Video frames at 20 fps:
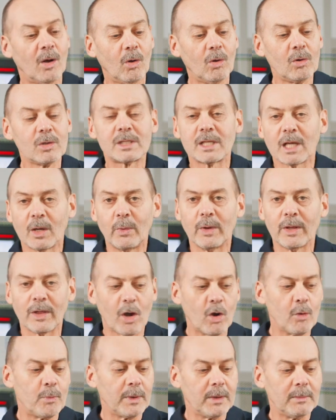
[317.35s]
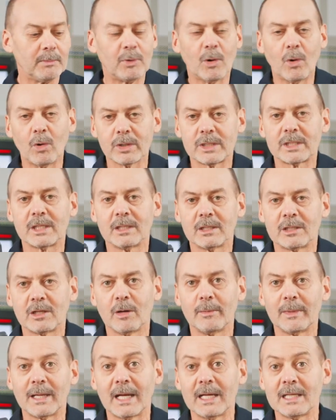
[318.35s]
also with open ports and
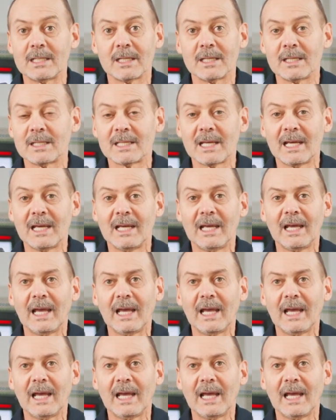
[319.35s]
terminations,